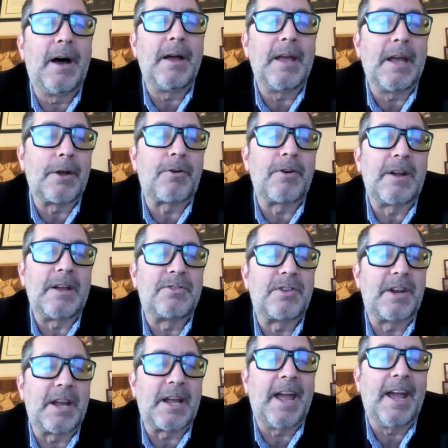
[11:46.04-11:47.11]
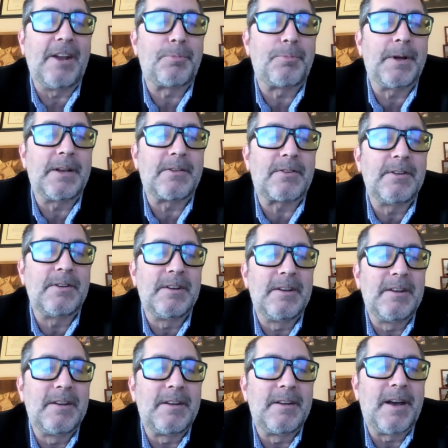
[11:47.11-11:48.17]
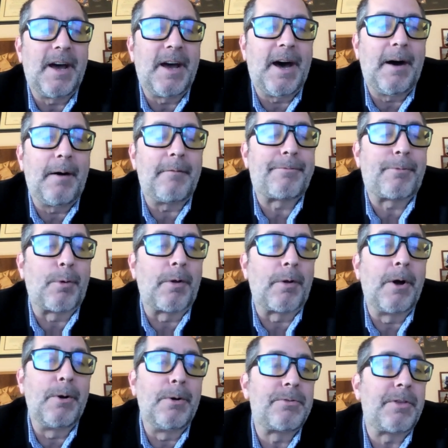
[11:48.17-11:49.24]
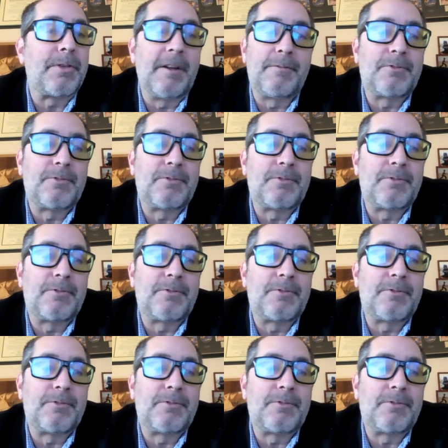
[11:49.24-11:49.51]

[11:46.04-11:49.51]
increase in engagement for those that have